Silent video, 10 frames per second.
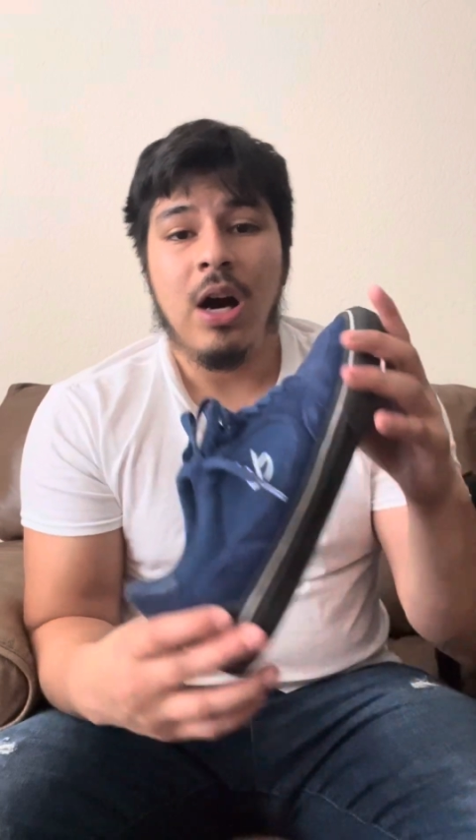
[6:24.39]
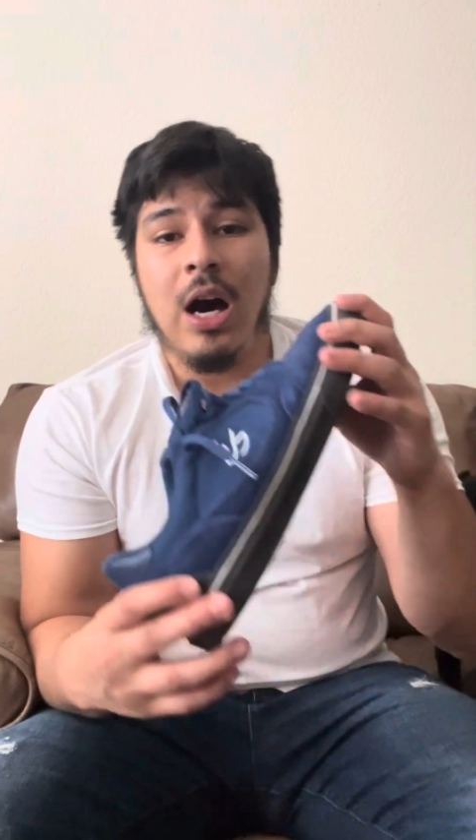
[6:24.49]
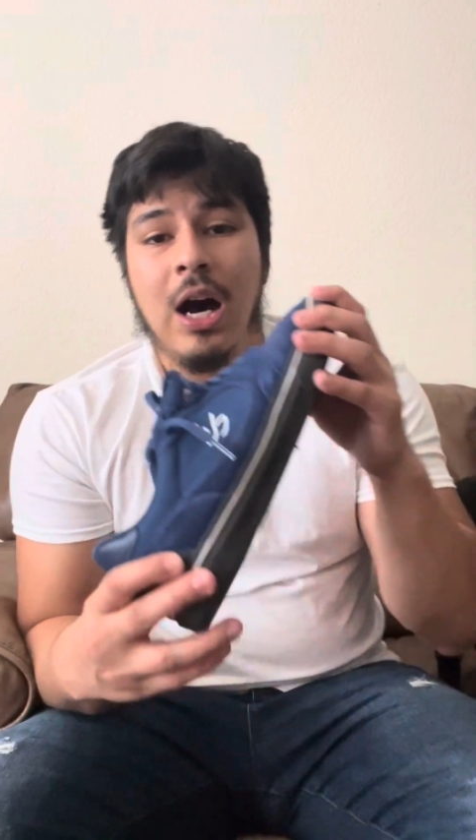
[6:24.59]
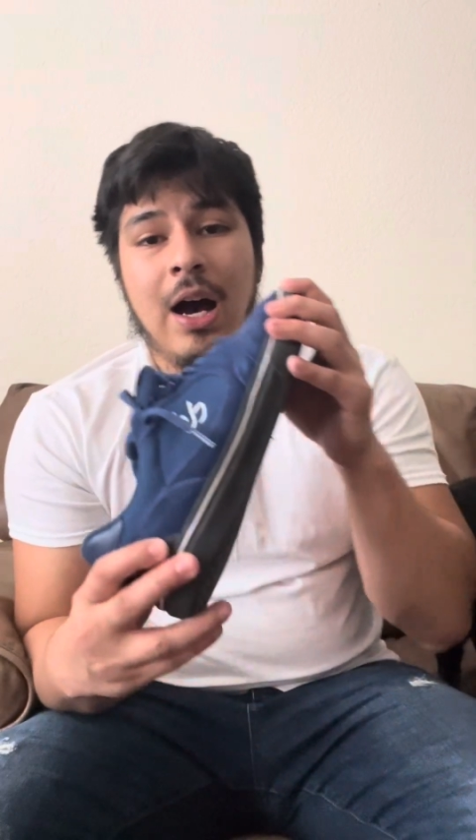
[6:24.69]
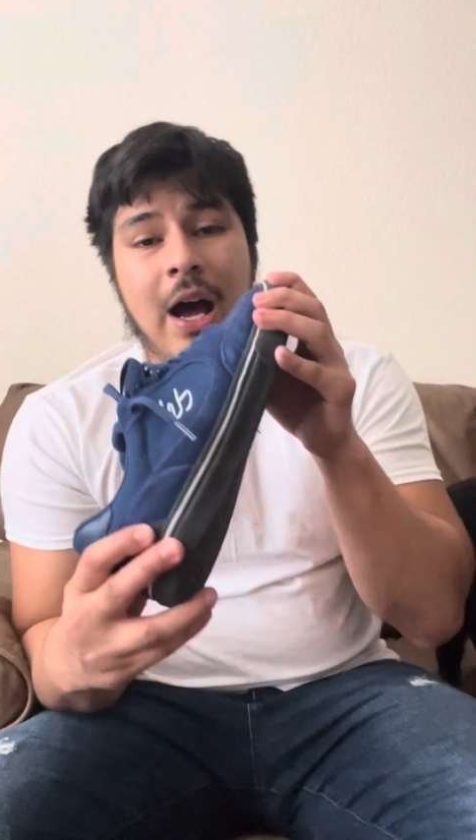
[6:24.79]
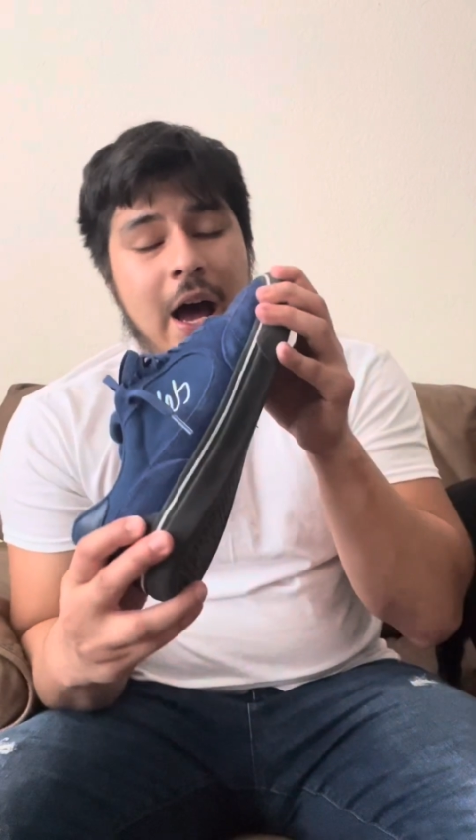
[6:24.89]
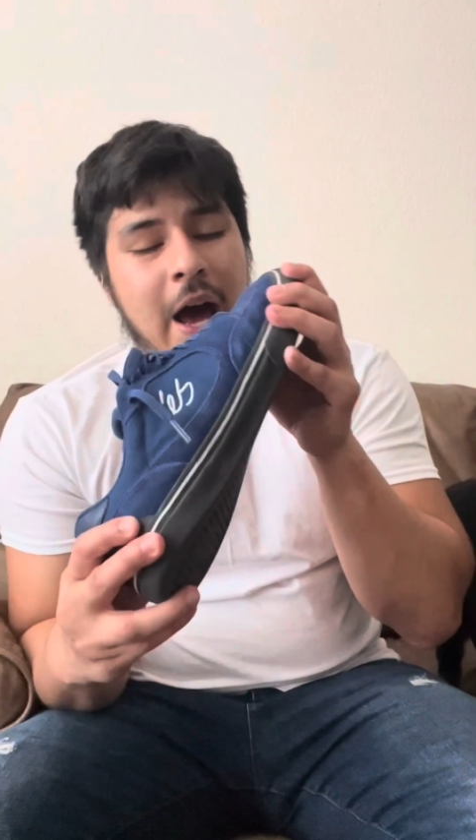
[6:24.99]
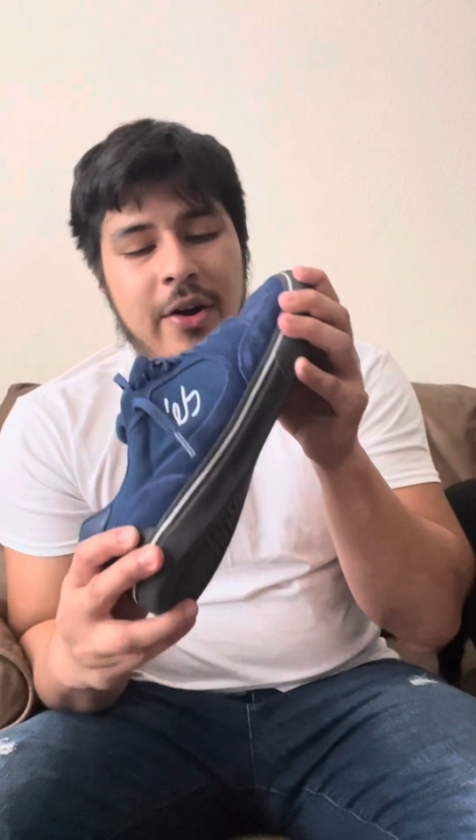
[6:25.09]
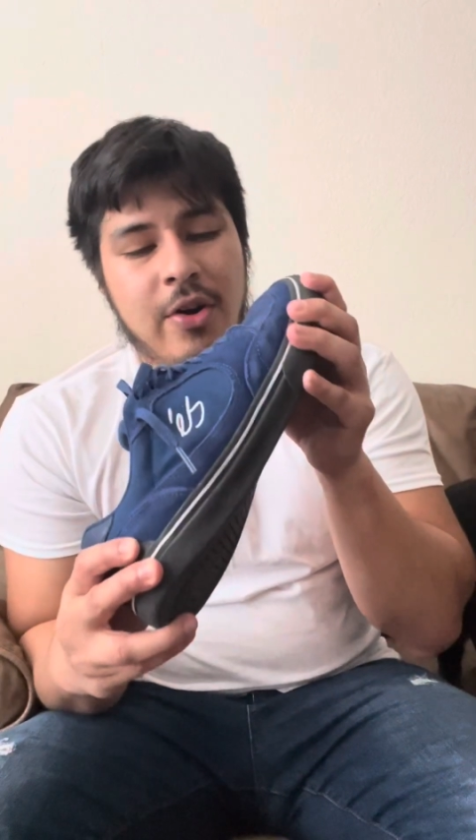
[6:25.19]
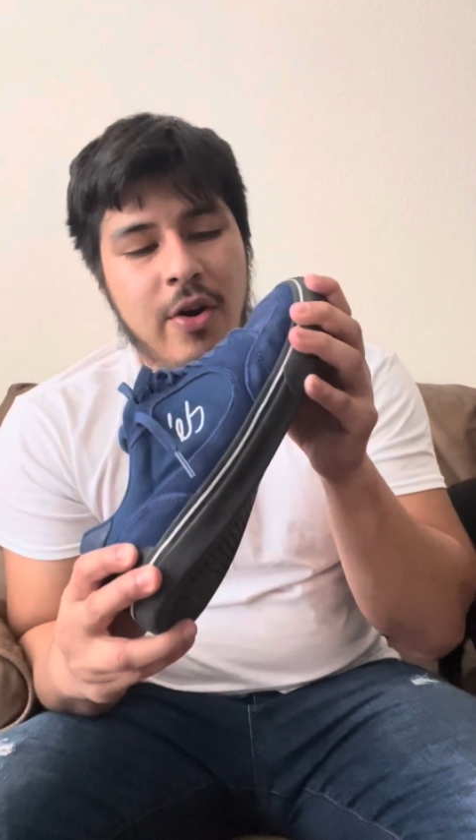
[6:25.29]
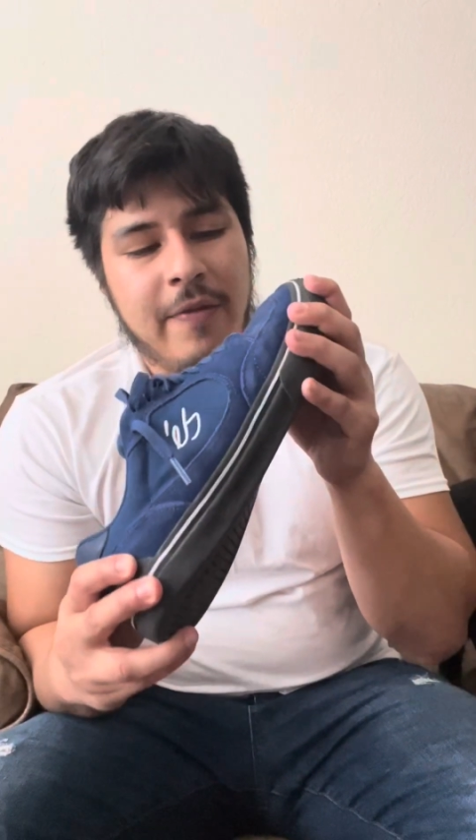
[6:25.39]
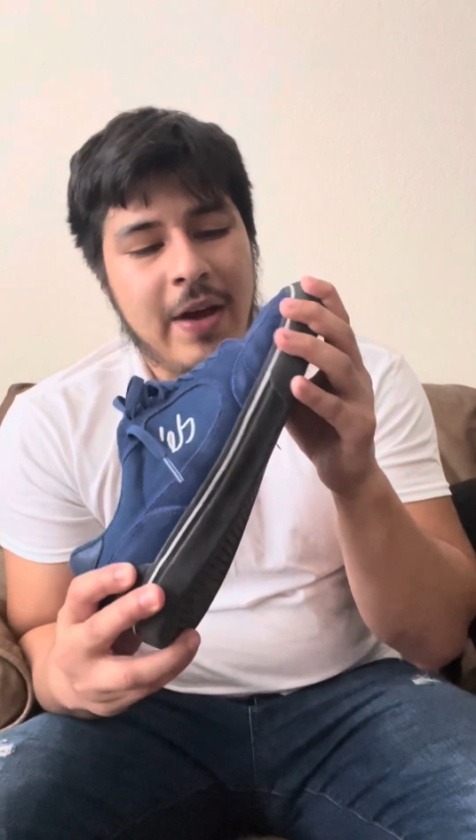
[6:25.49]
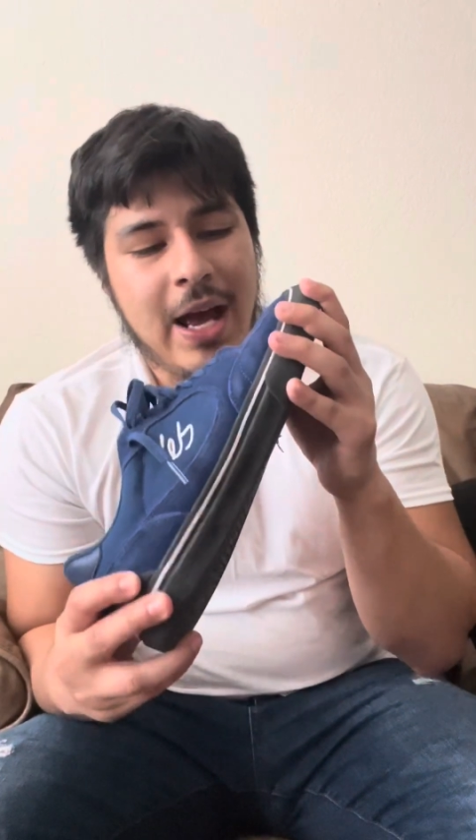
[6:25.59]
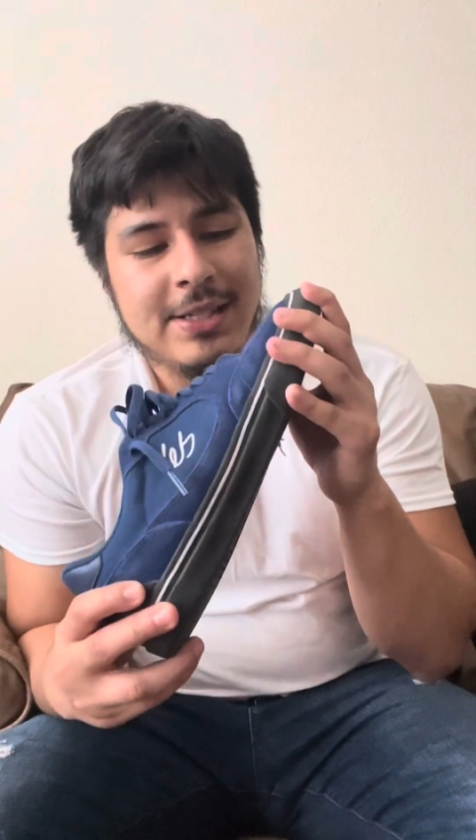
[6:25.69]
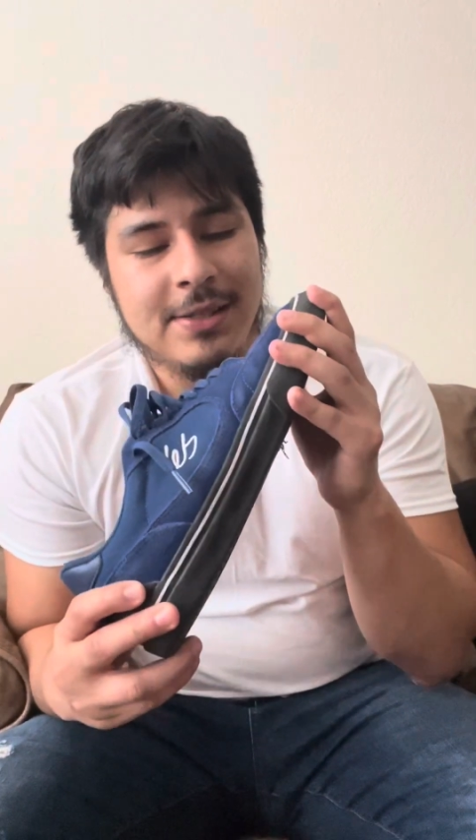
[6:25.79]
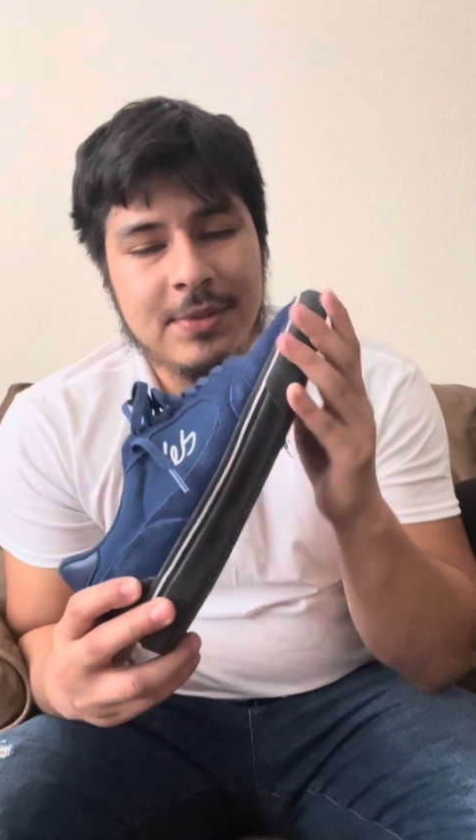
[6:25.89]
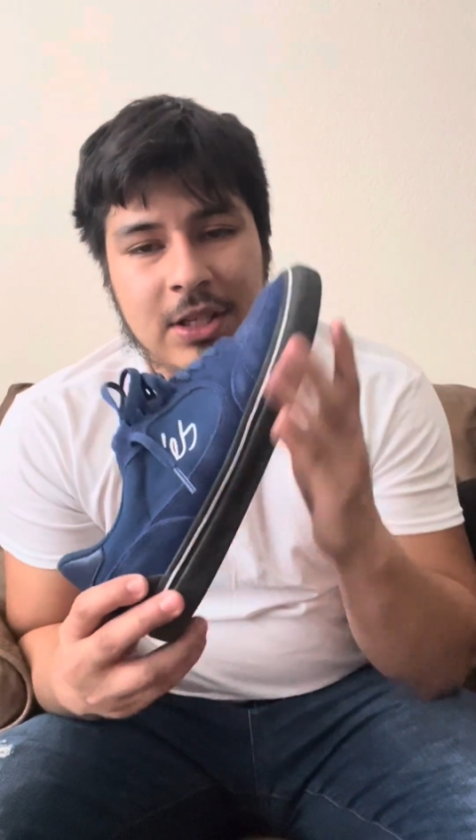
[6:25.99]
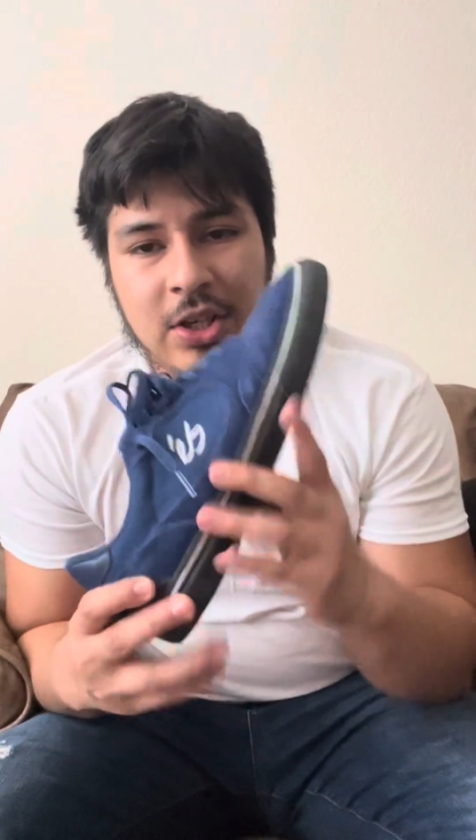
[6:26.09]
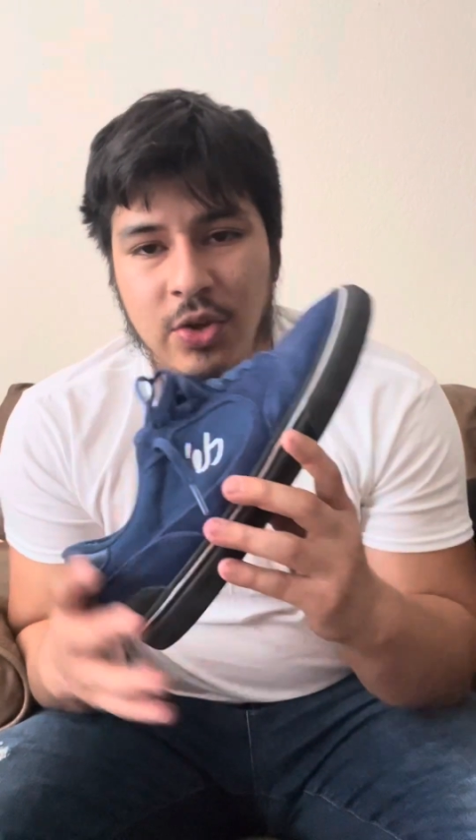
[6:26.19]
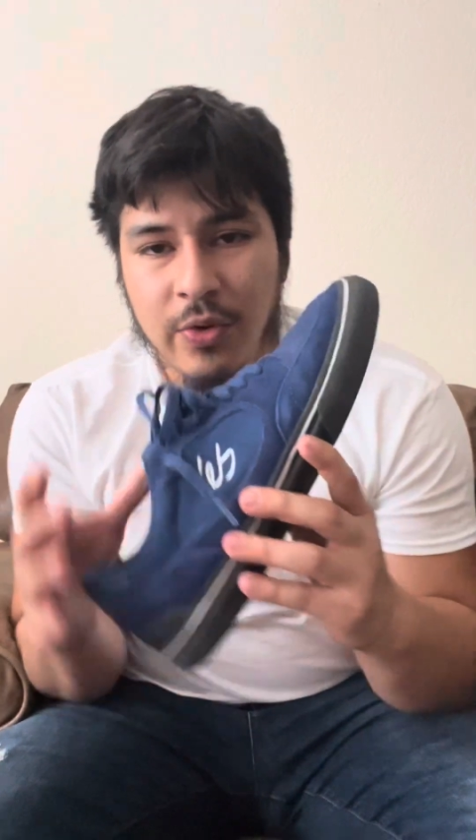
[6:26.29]
I don't know if it has something
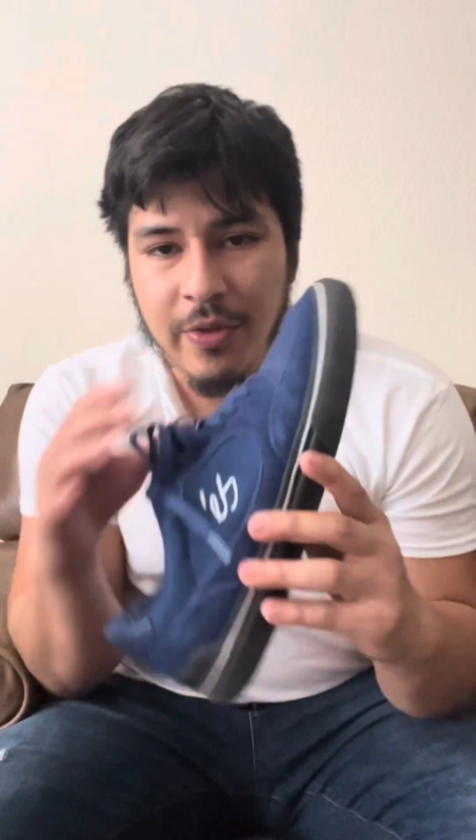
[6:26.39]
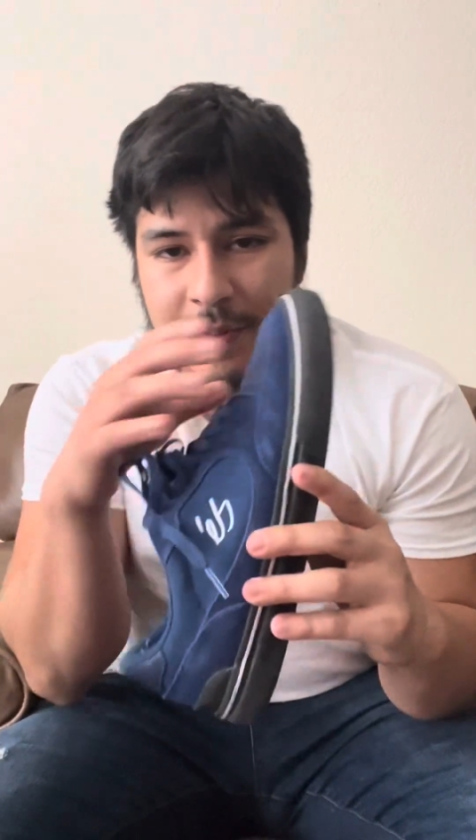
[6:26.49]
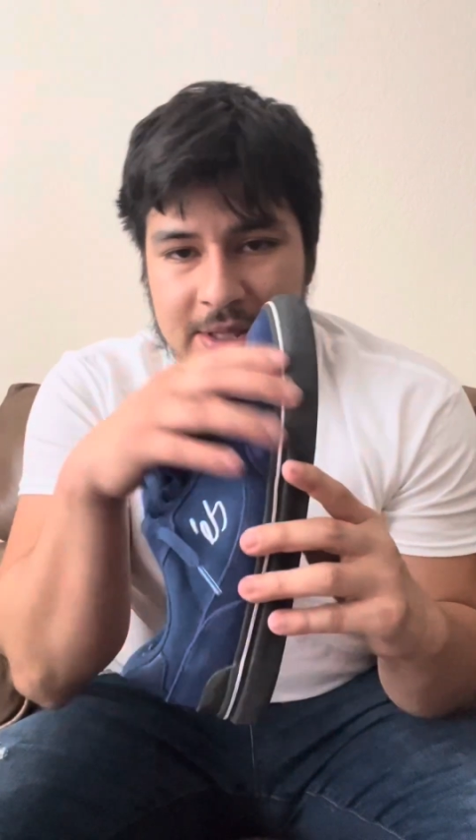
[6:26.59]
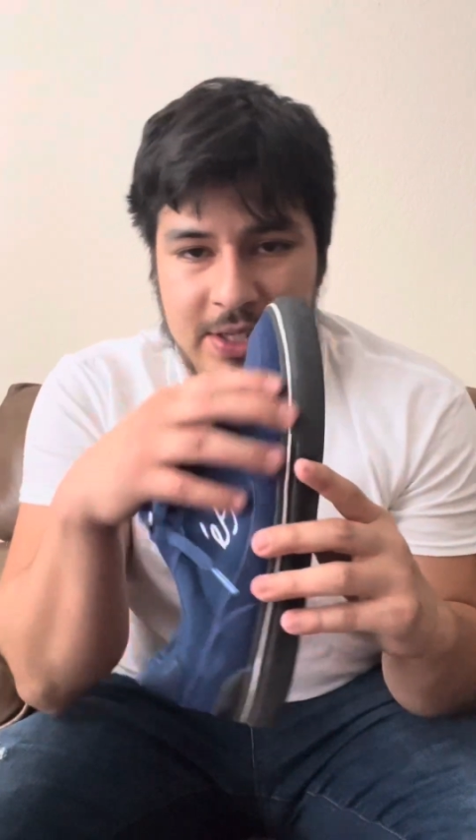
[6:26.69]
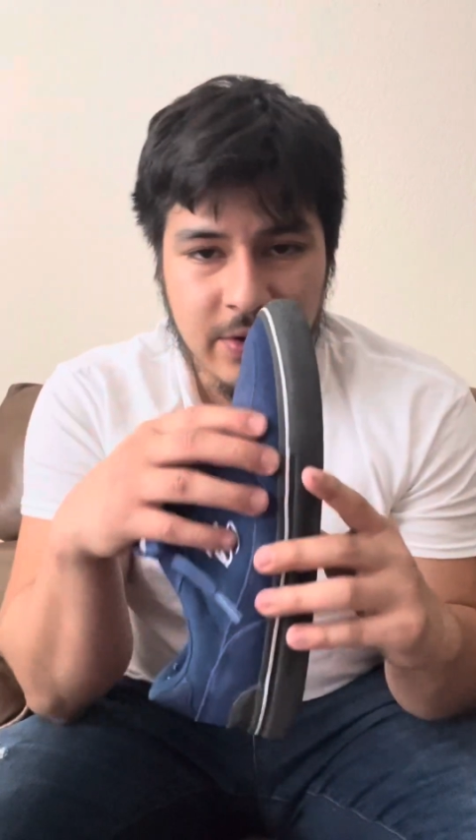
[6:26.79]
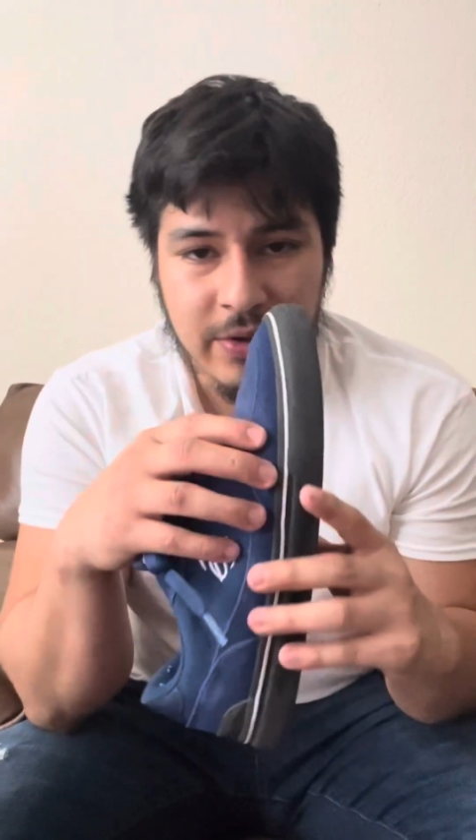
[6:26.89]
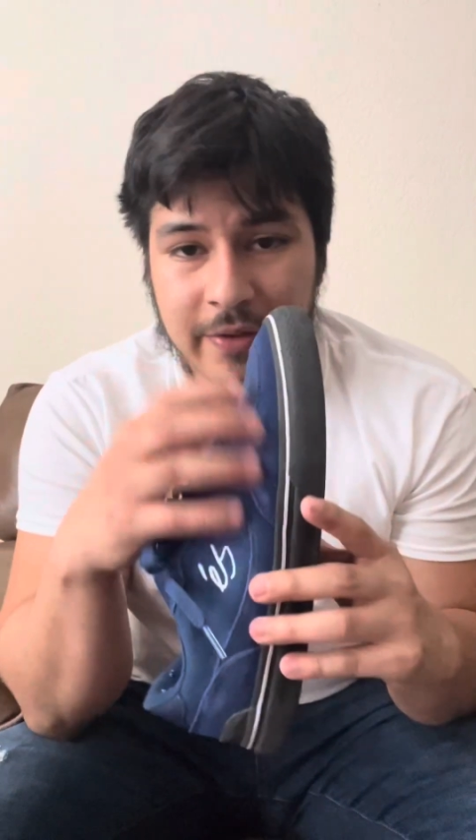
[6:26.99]
to do with the material,